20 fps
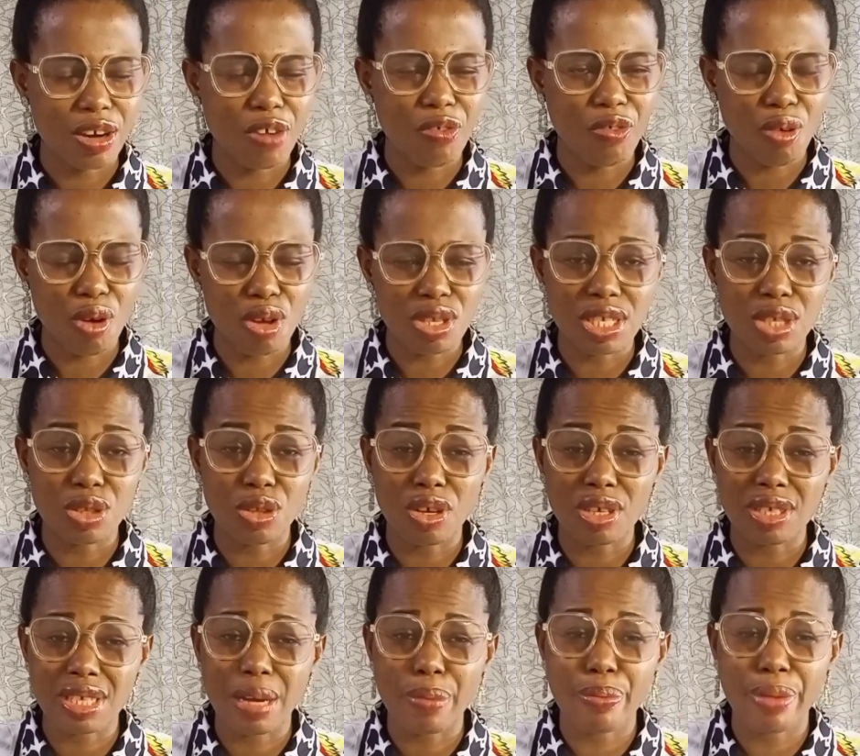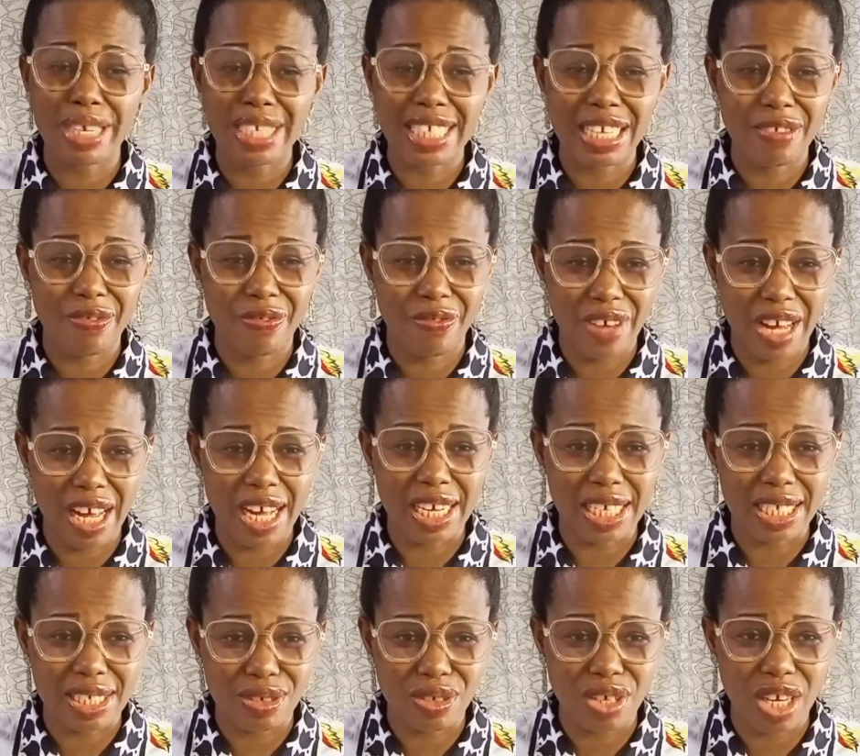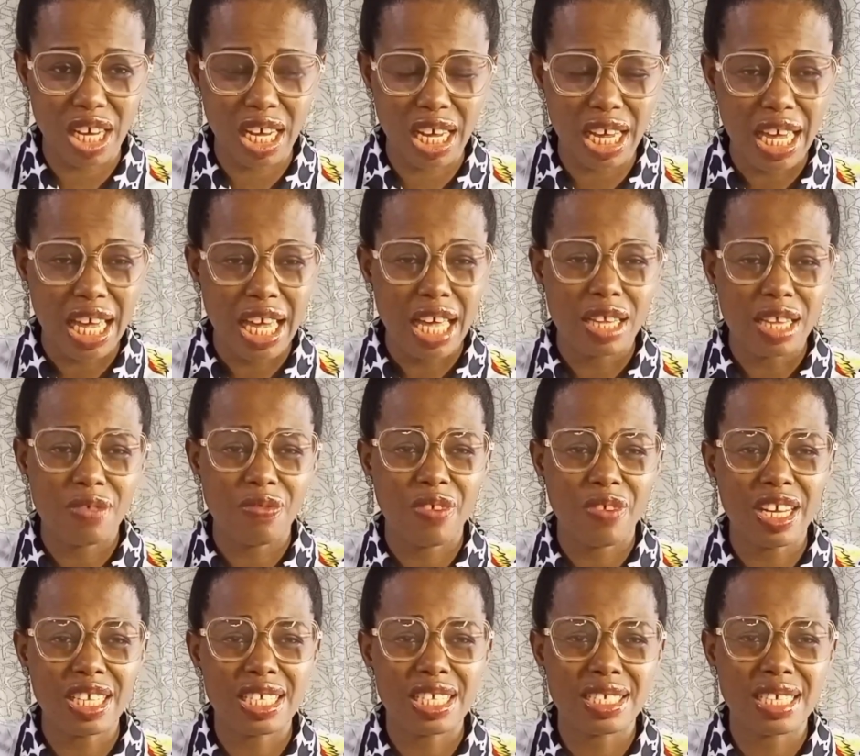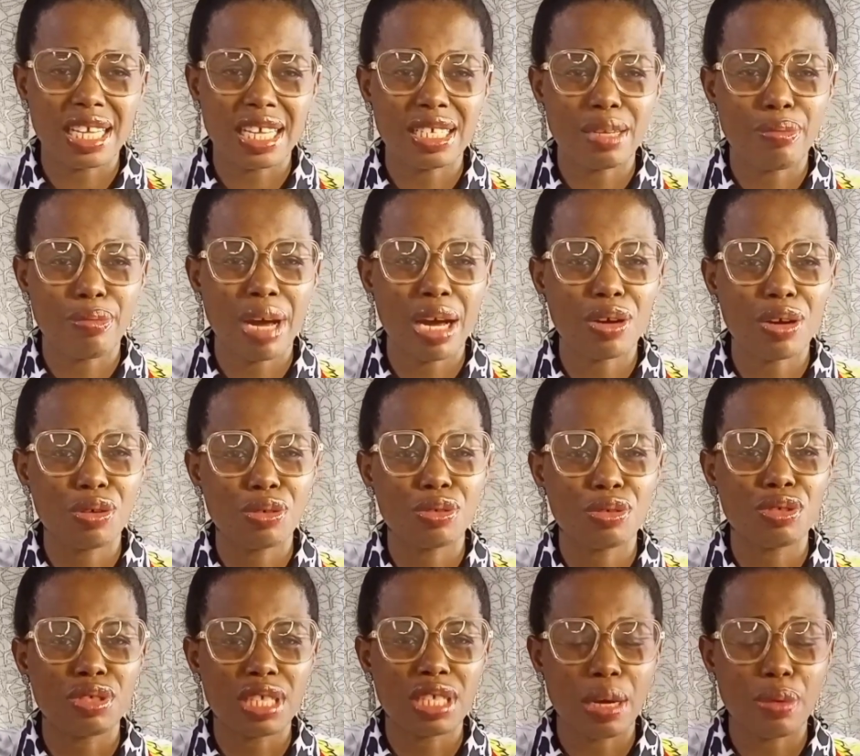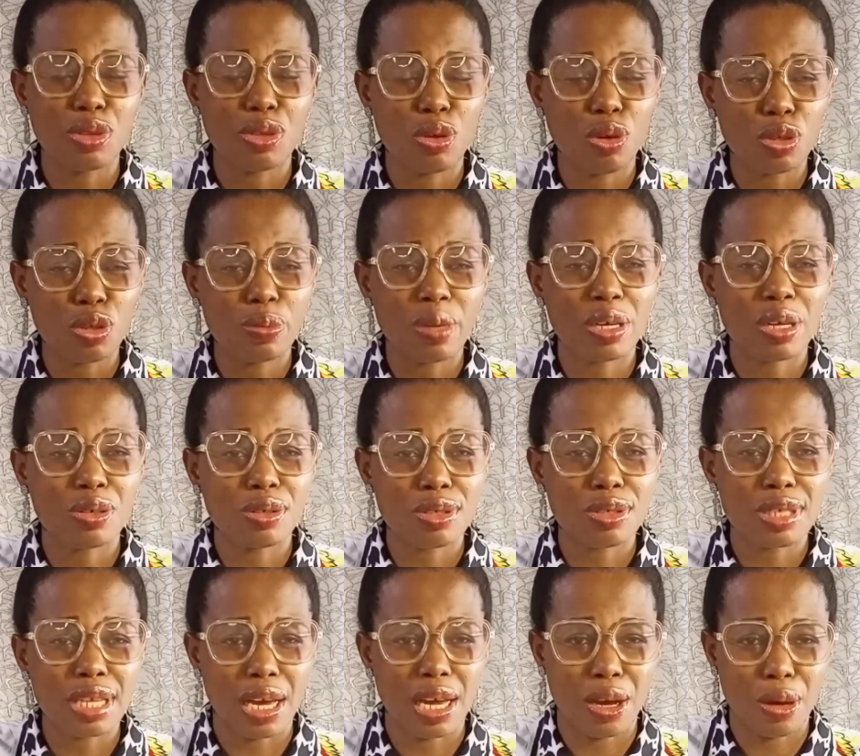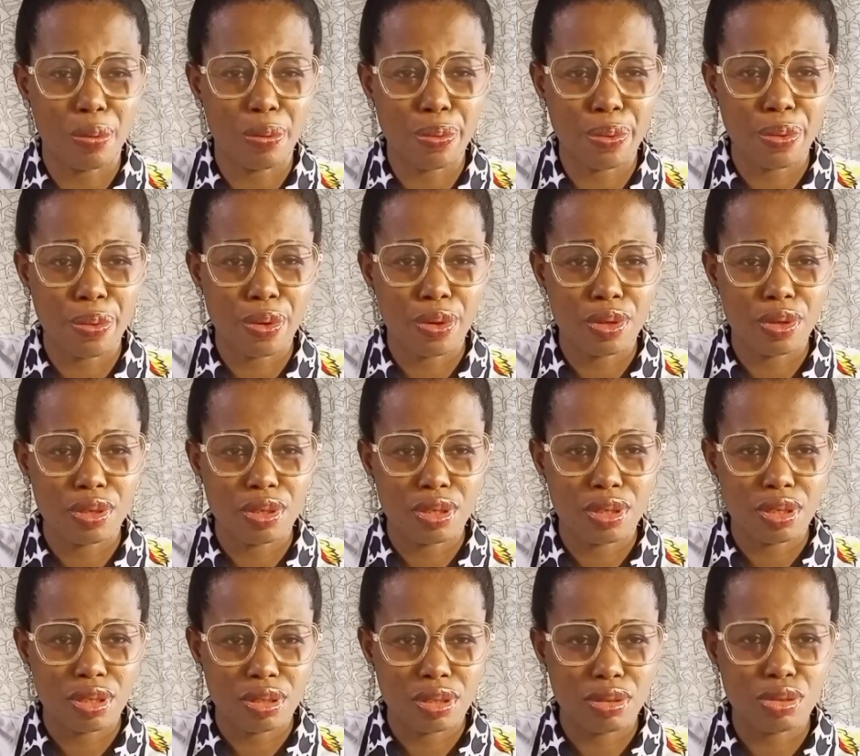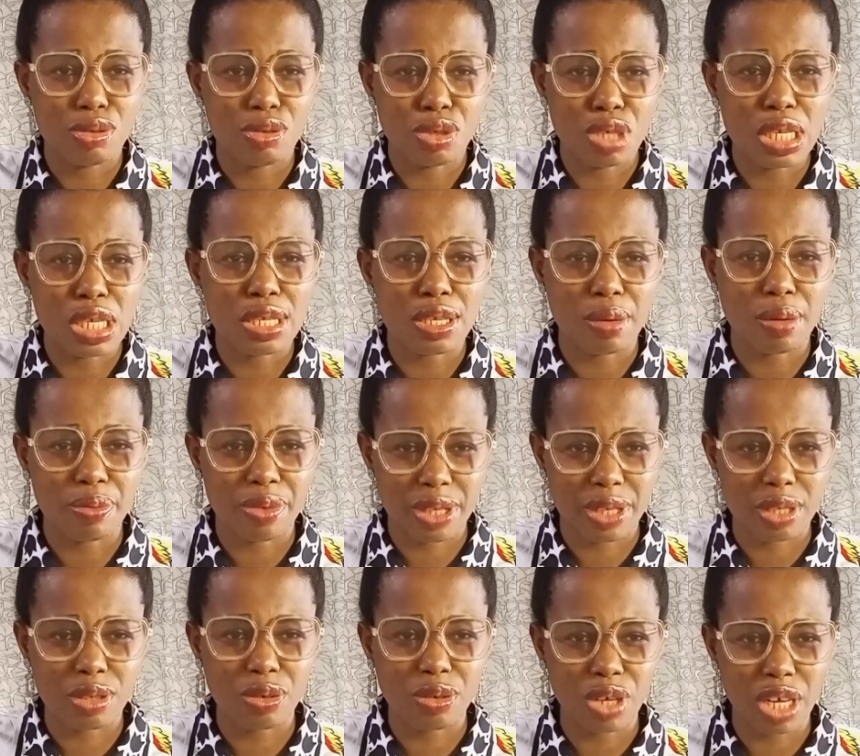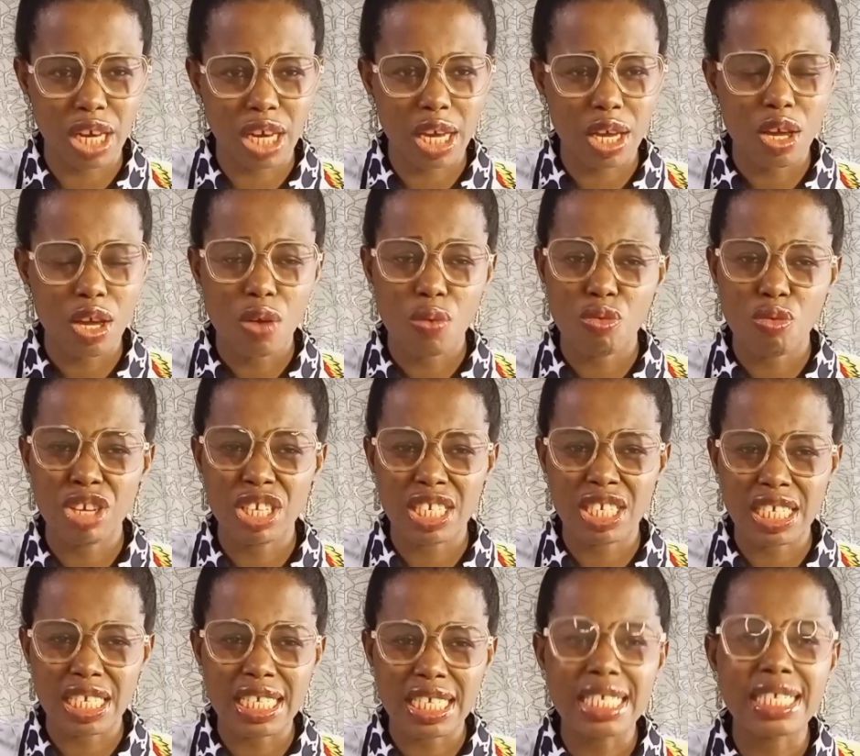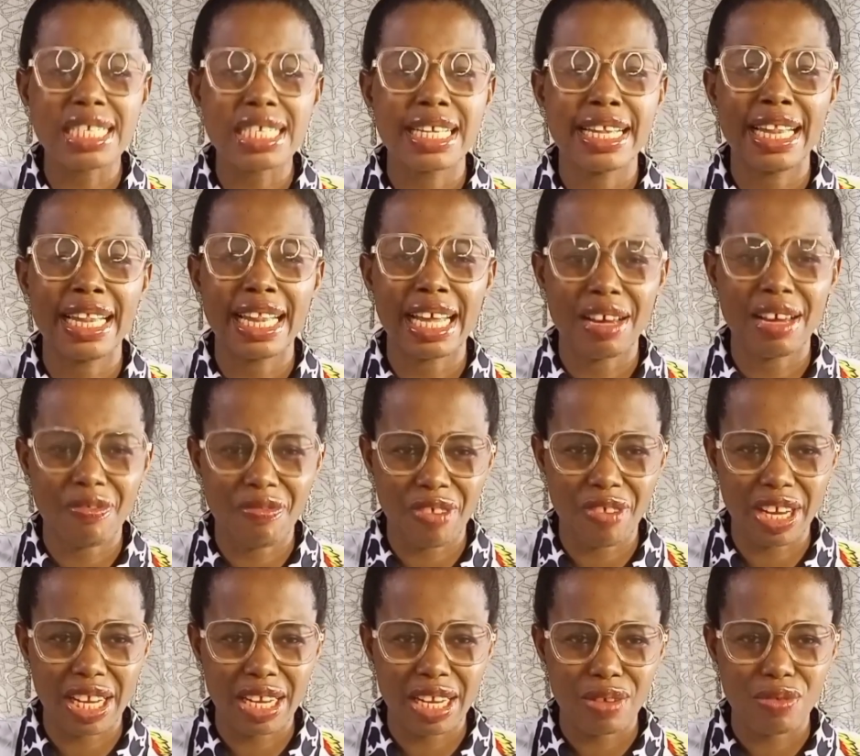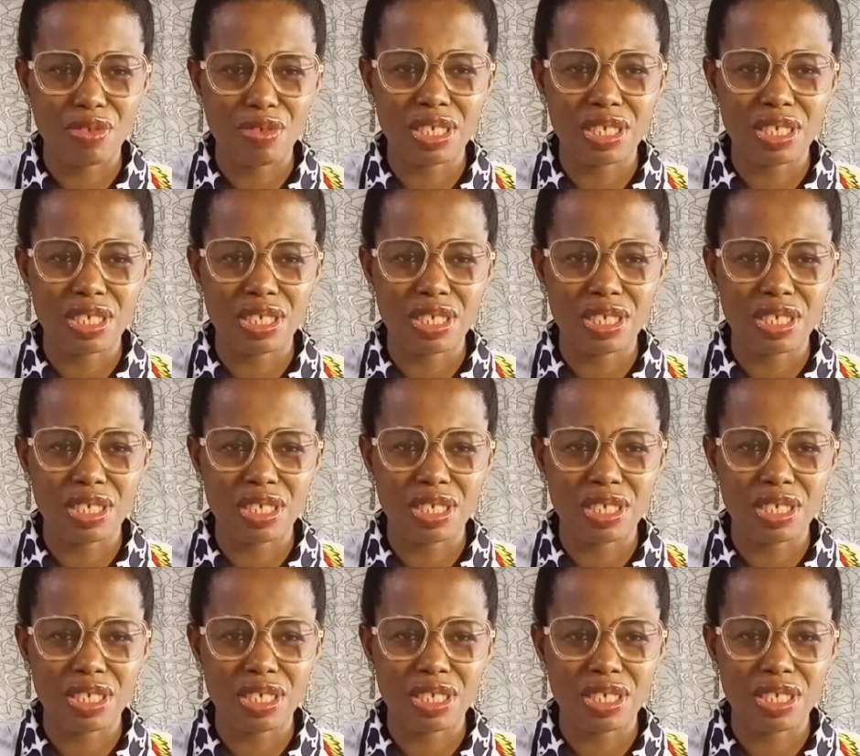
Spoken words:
Of course, it talks about a fact. Okay, the fact is that the old man couldn't help doing something. Okay, which is laughing.